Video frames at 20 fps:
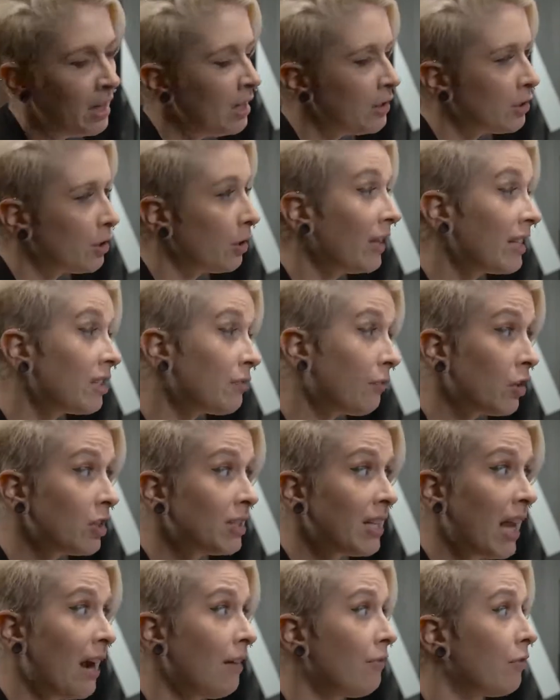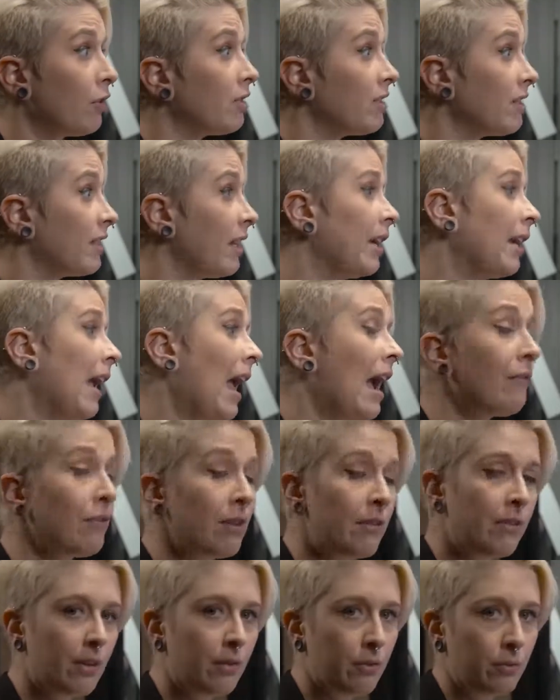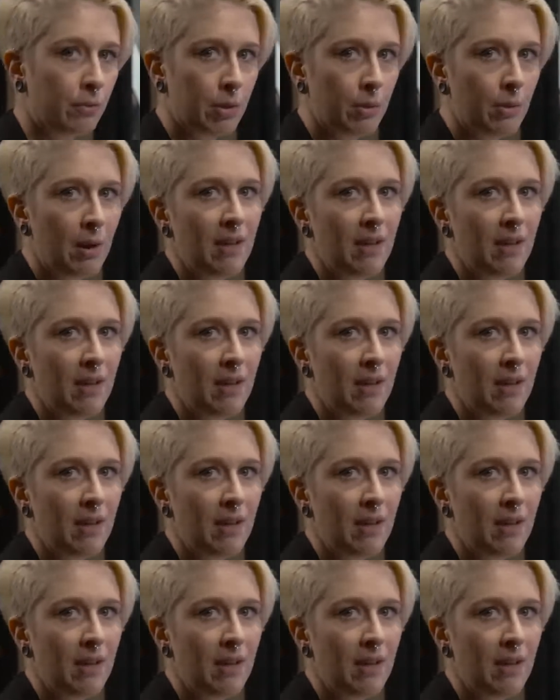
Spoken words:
So let's first have her sing everything through,